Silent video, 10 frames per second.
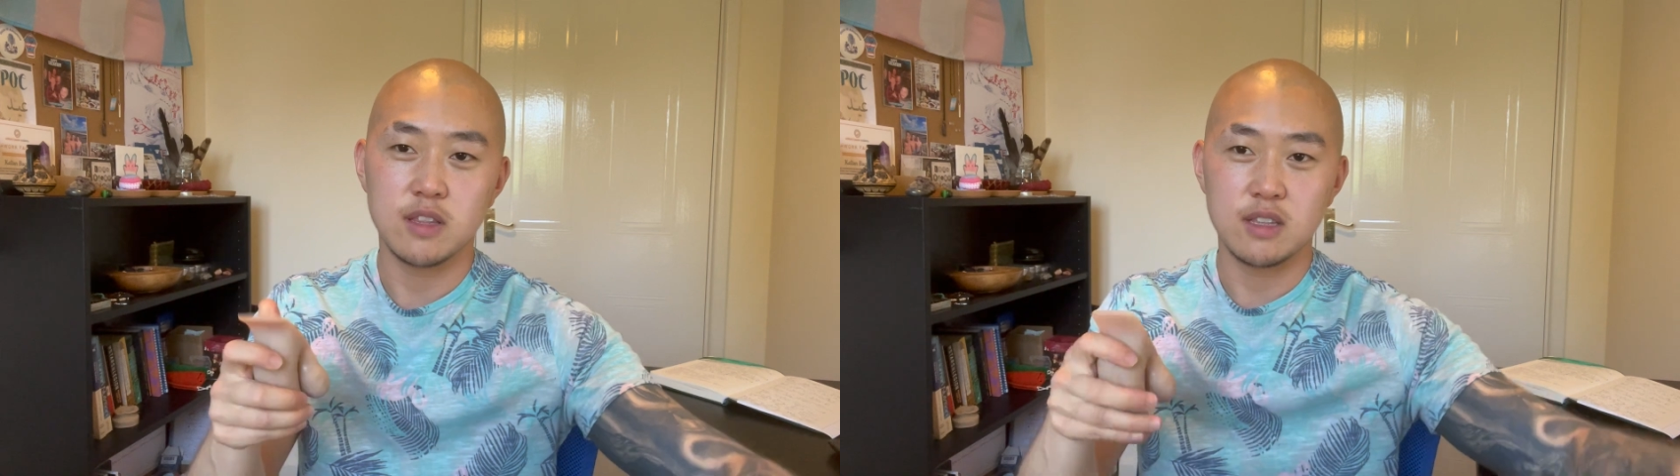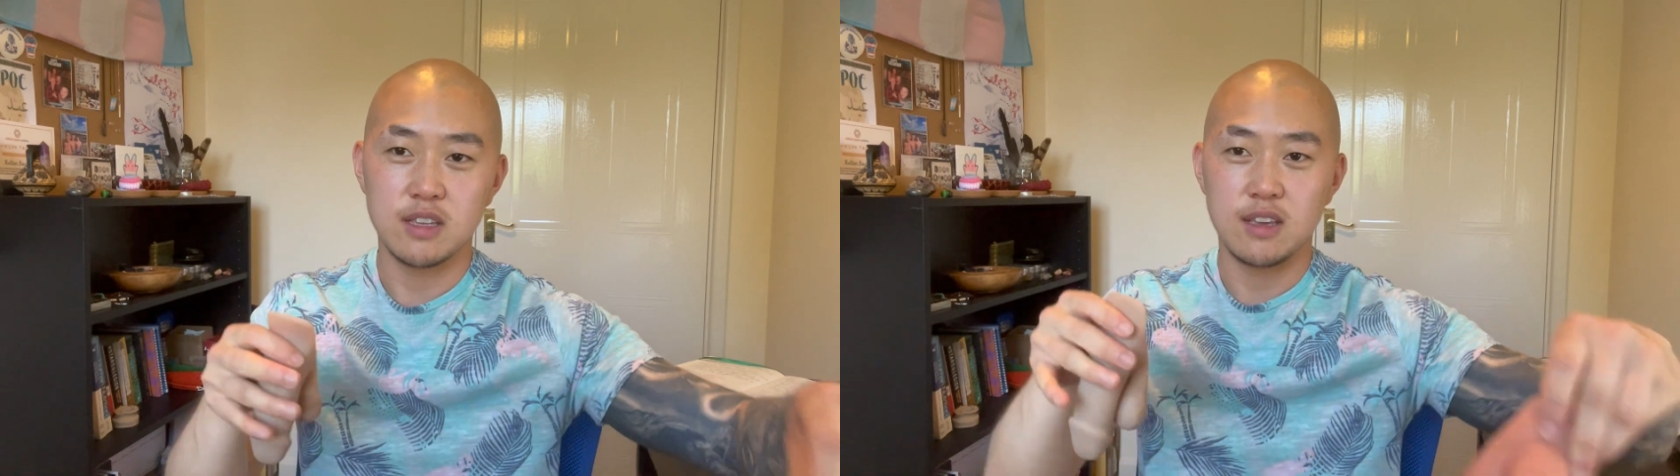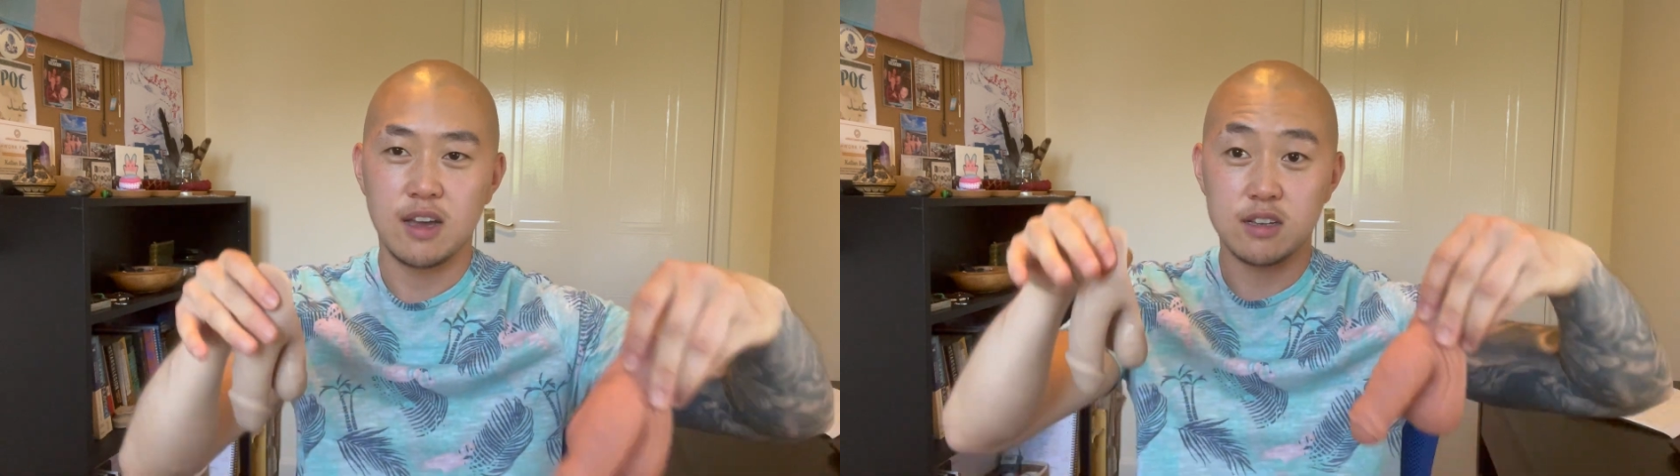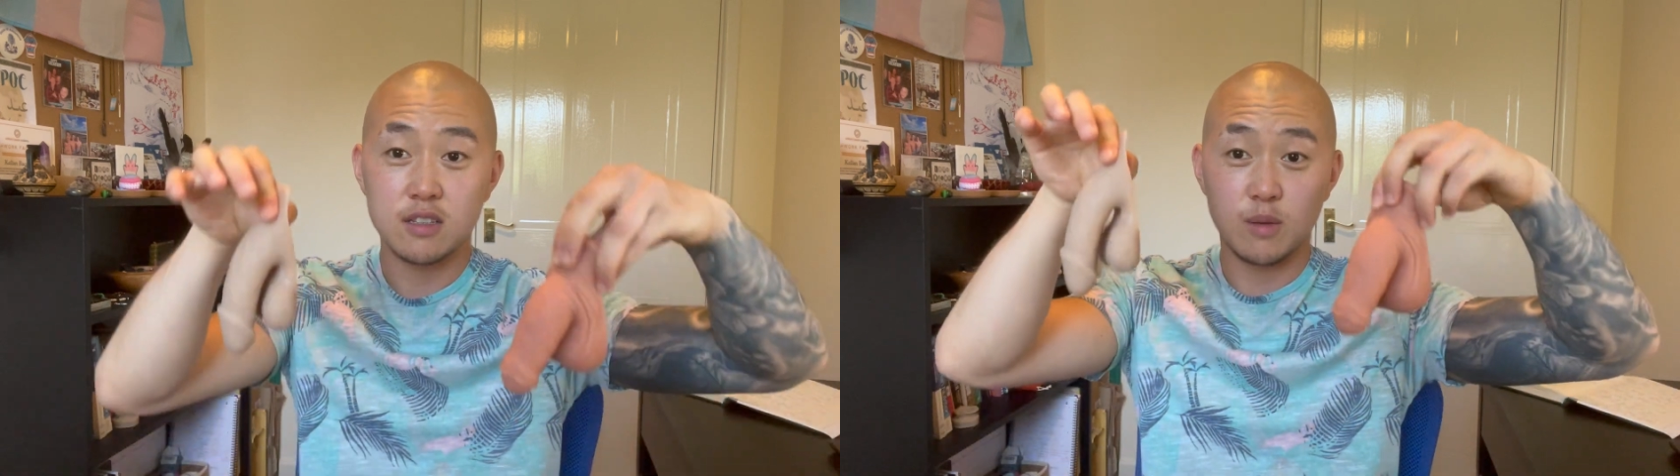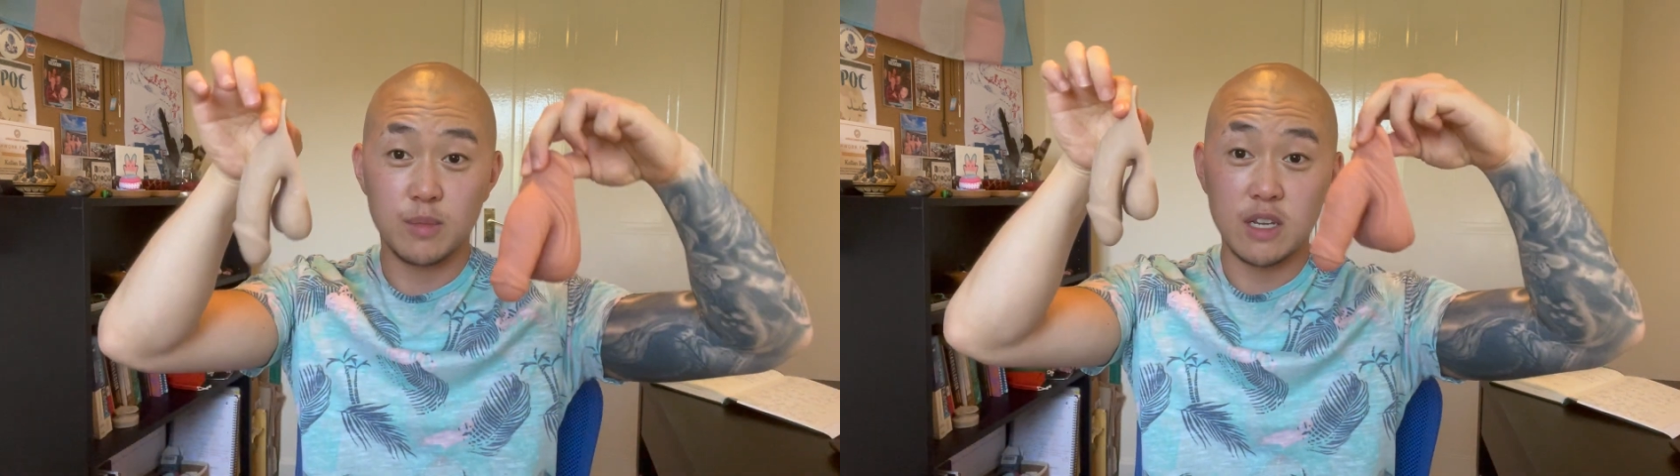the
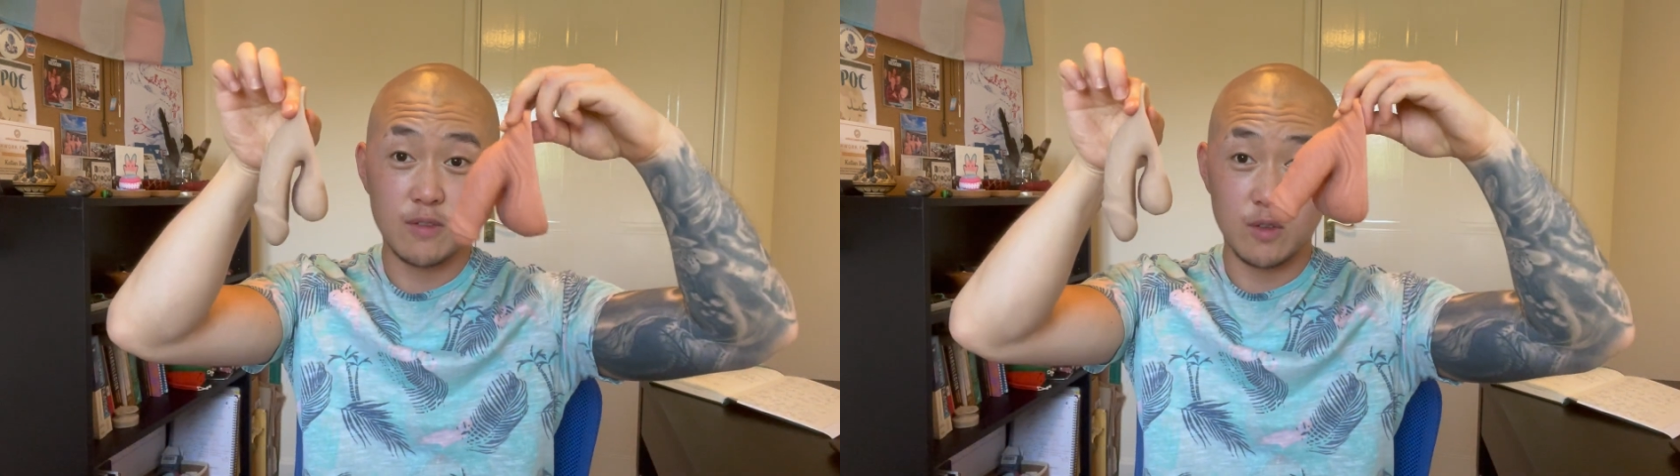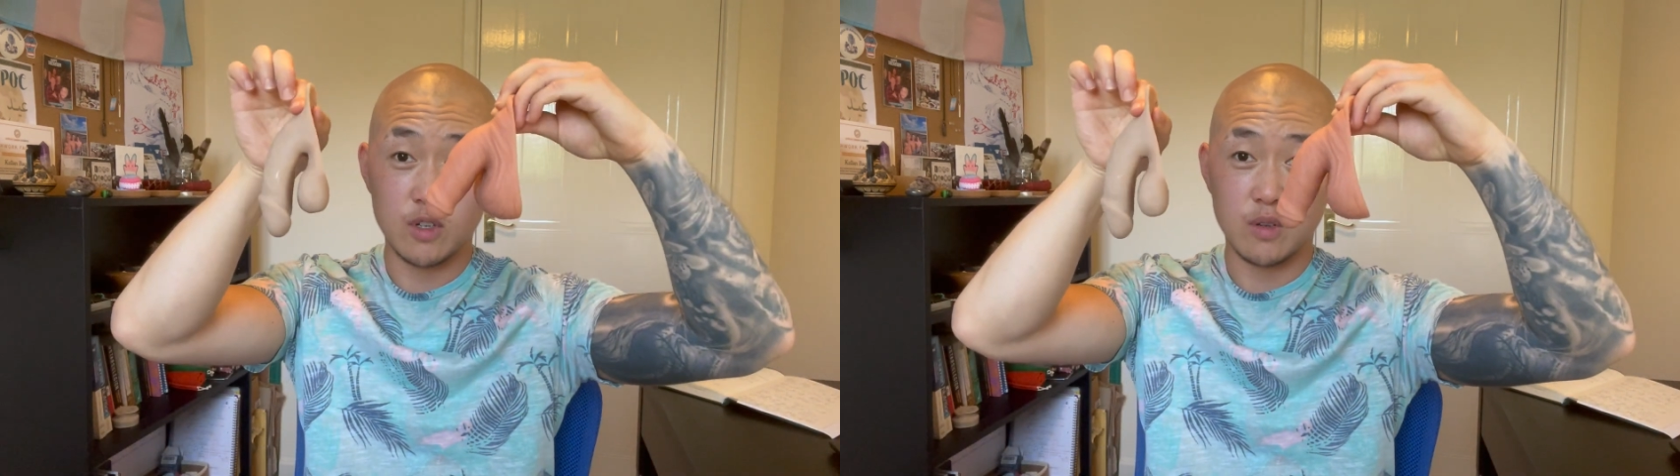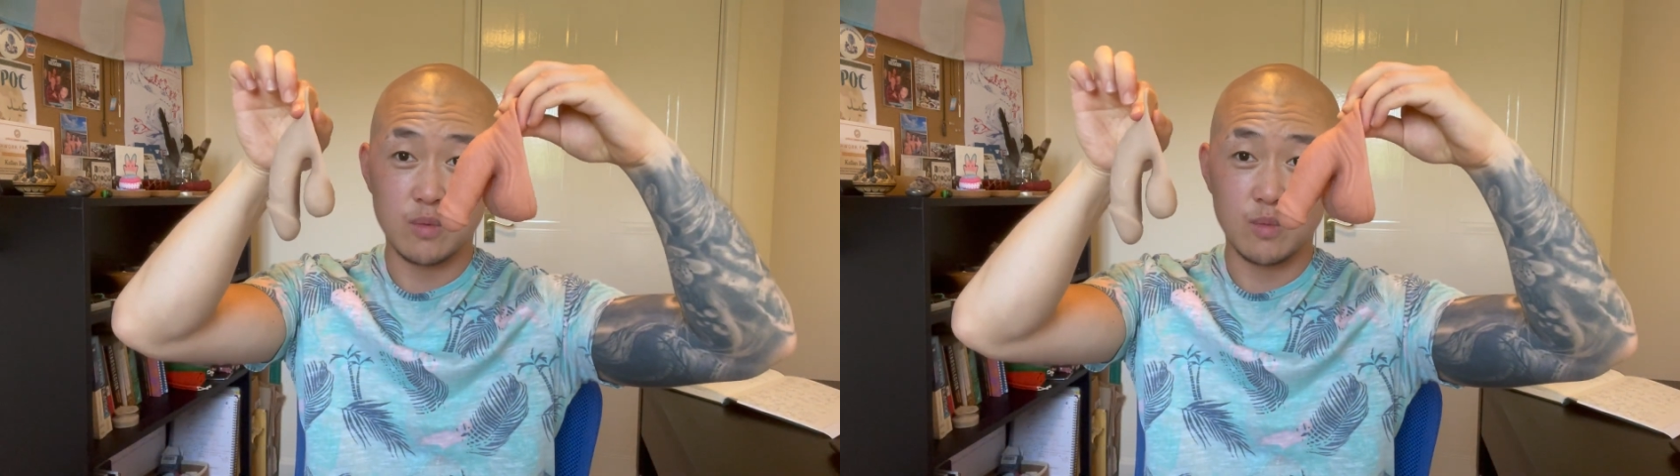Axolom Mini Fusion,